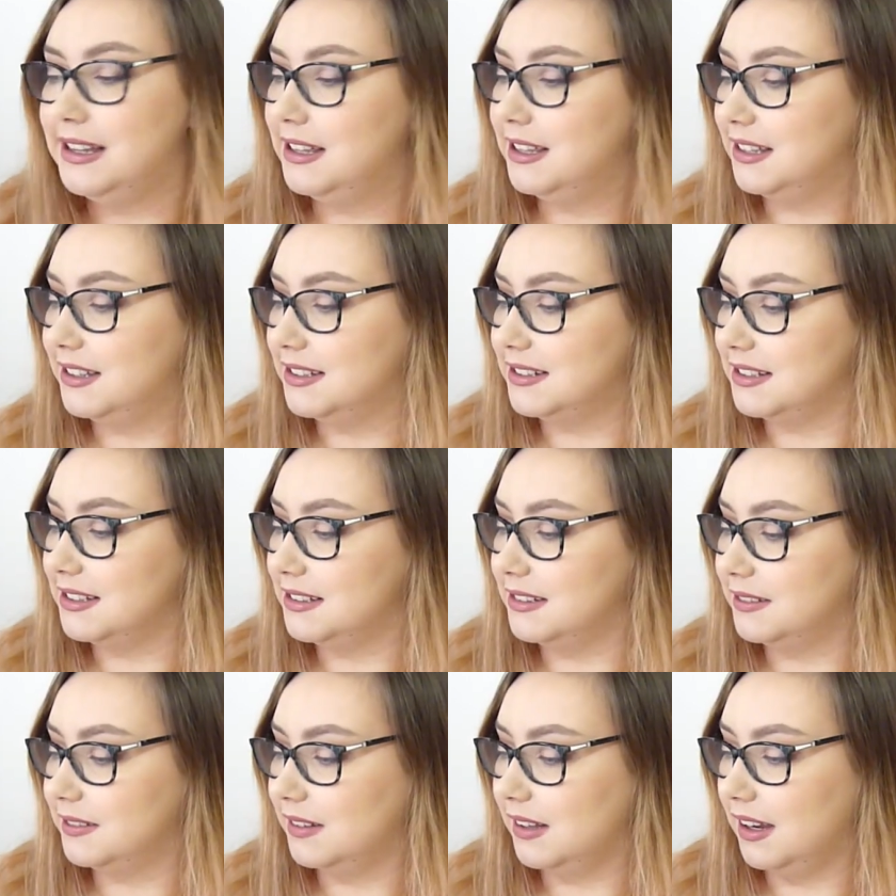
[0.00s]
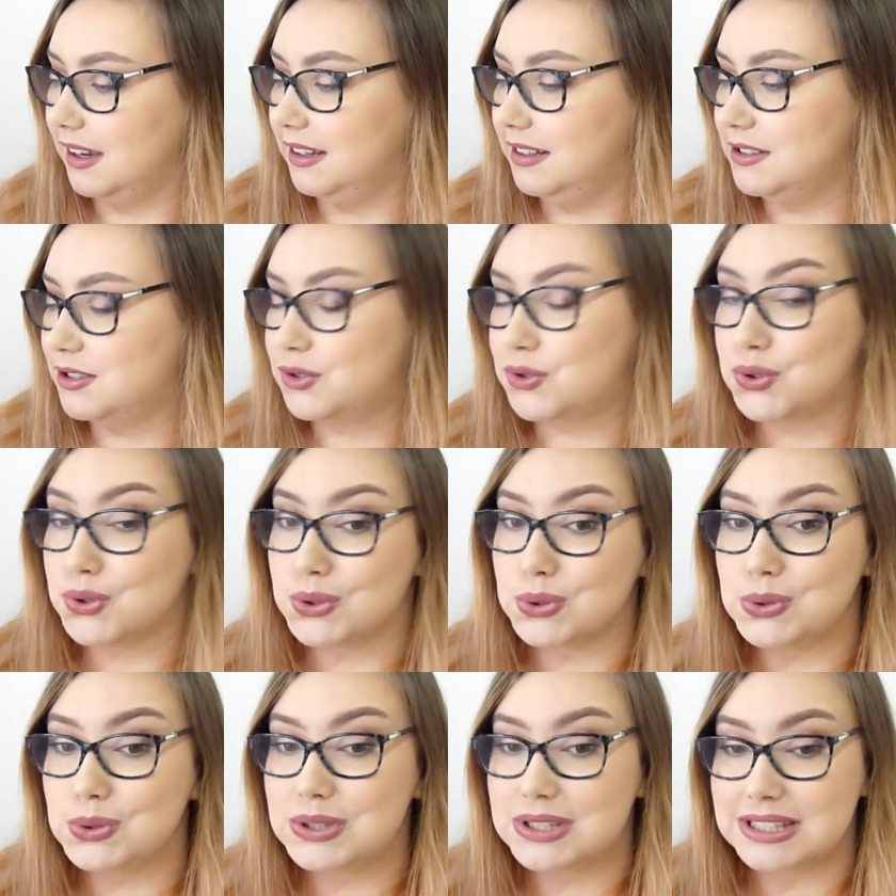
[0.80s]
because it is
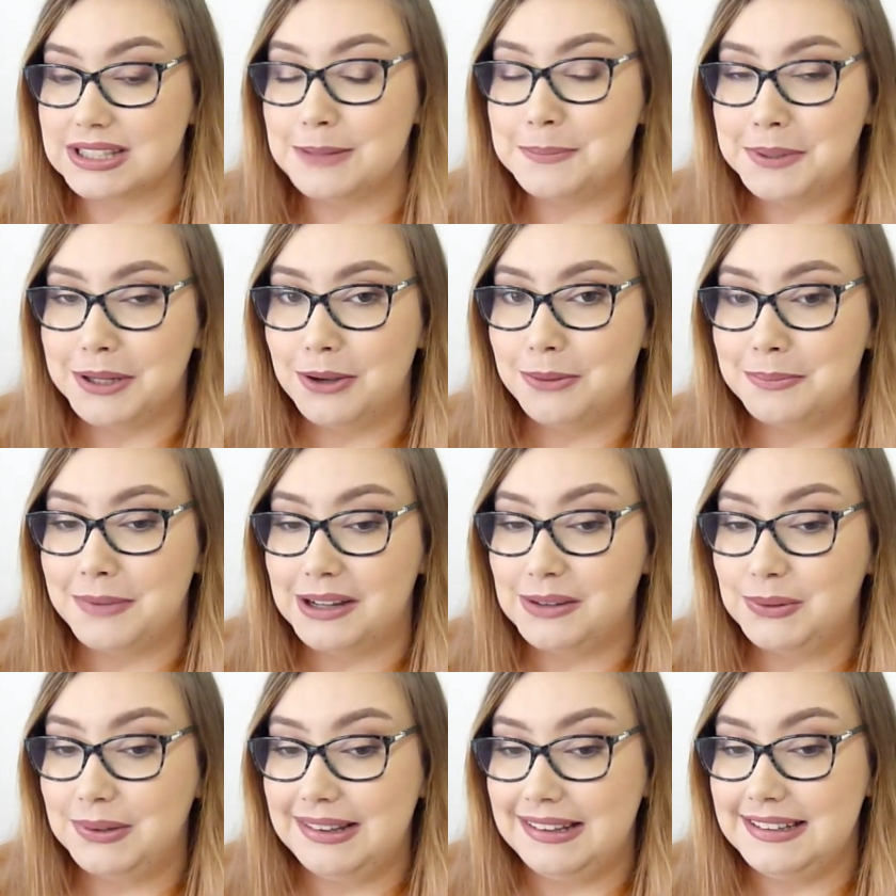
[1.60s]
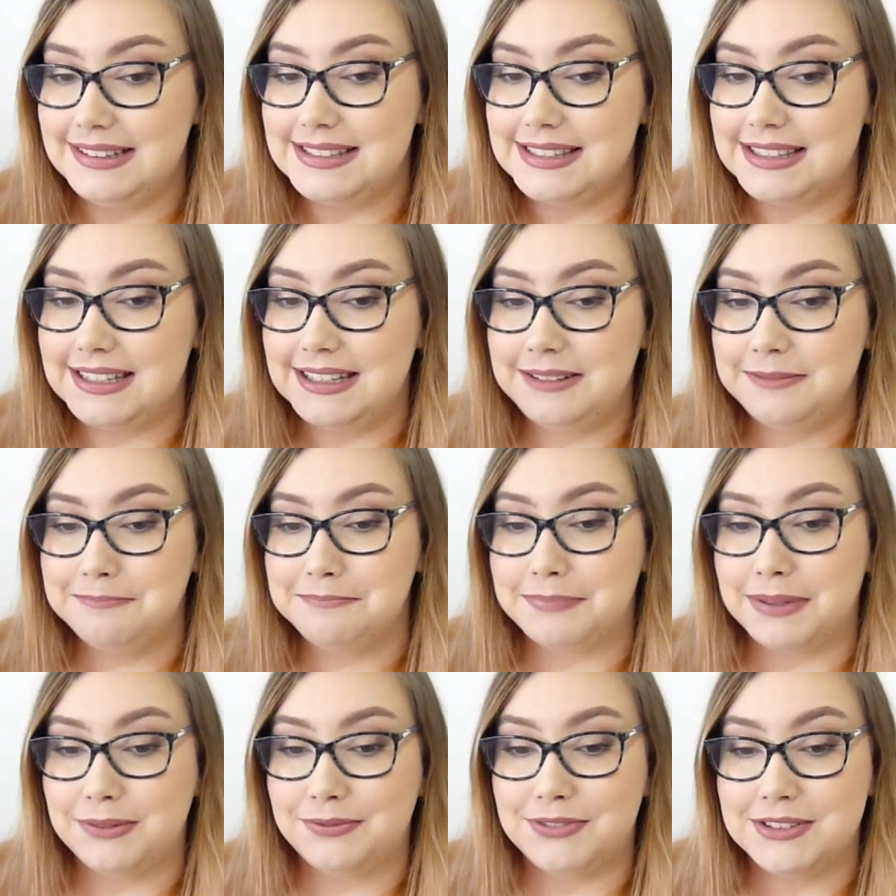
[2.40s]
too slippy on my oily skin,
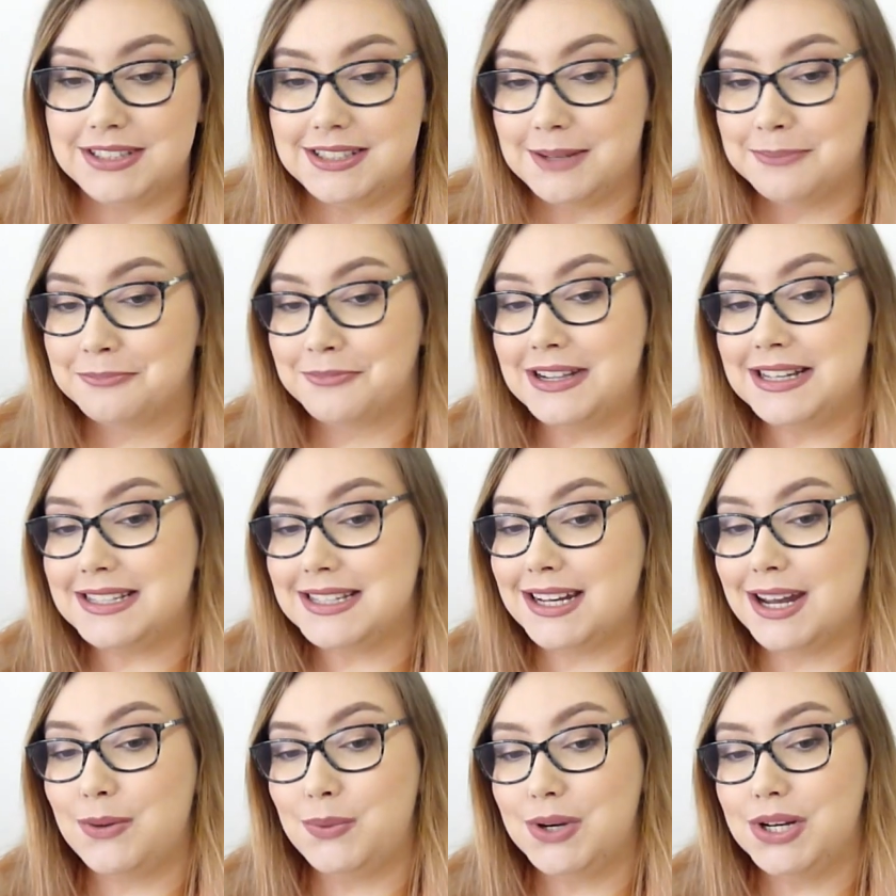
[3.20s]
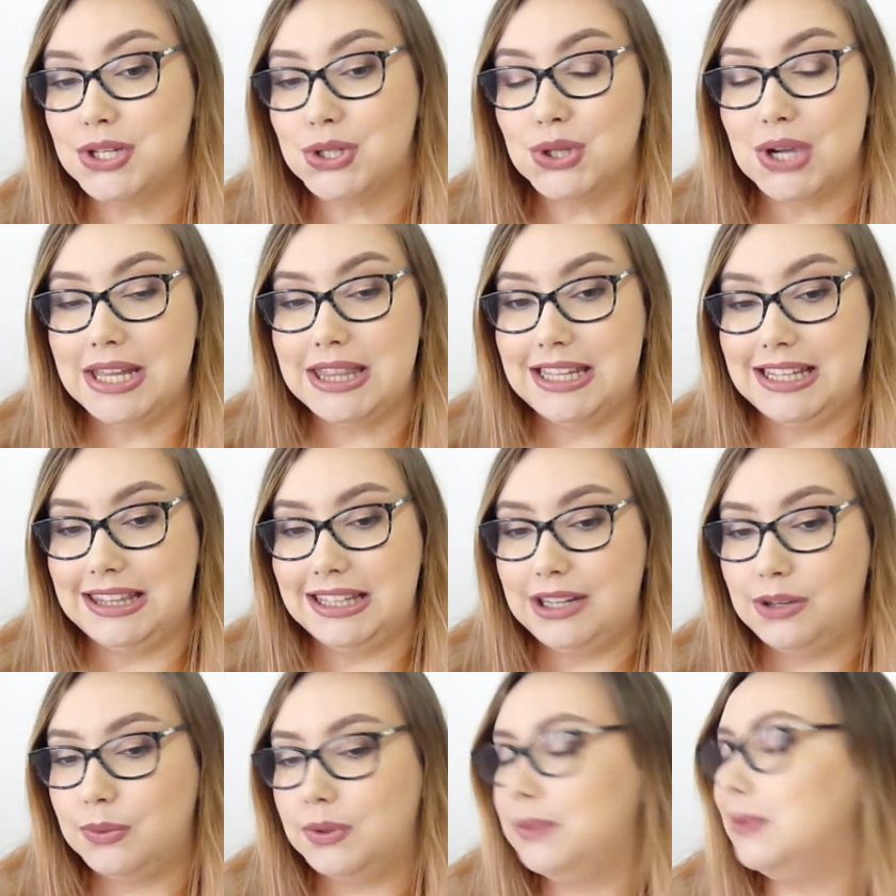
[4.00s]
but for some reason I want to try the
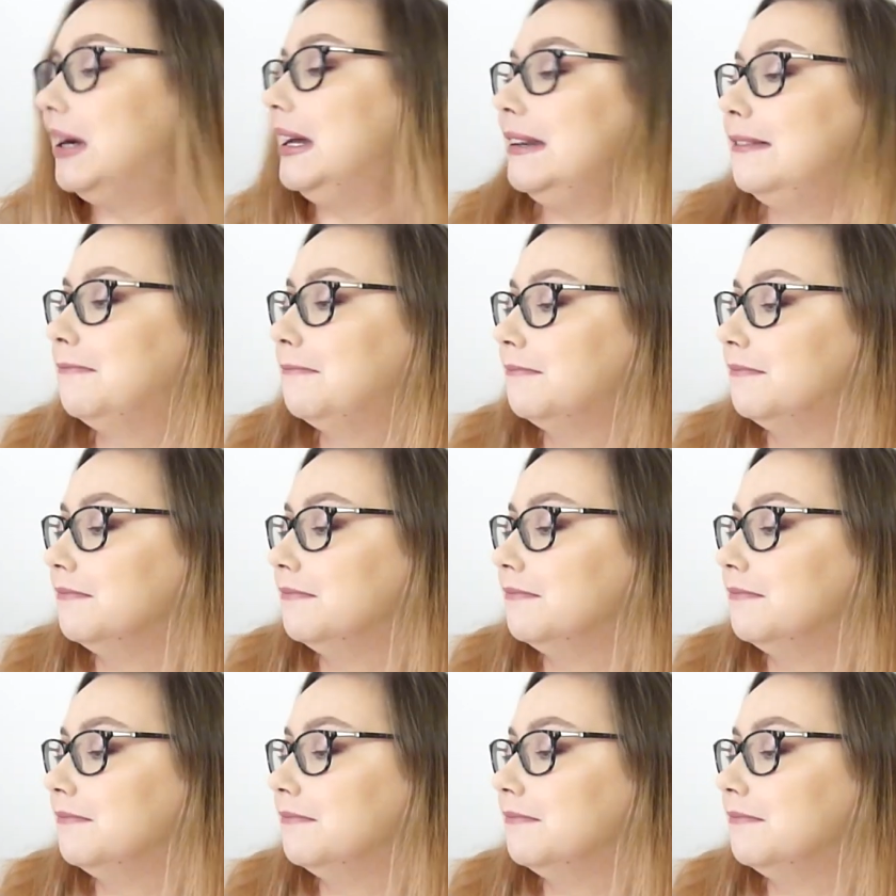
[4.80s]
liquid one.